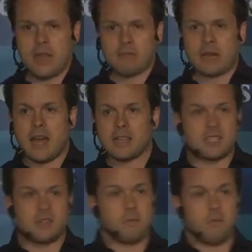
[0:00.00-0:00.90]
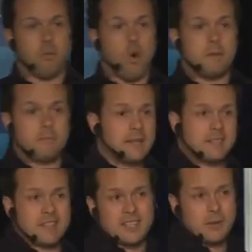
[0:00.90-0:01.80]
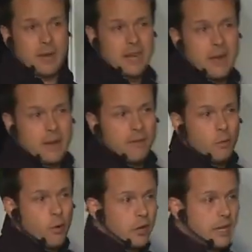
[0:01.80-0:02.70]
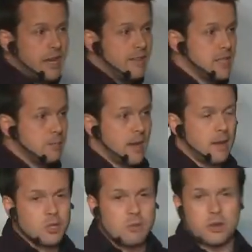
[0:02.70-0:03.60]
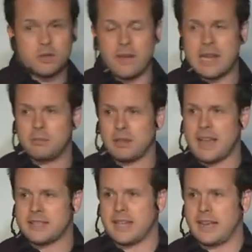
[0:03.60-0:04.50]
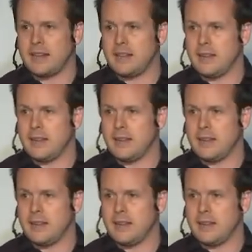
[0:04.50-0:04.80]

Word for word: And regardless of what business you end up ever working in, this becomes your most valuable asset.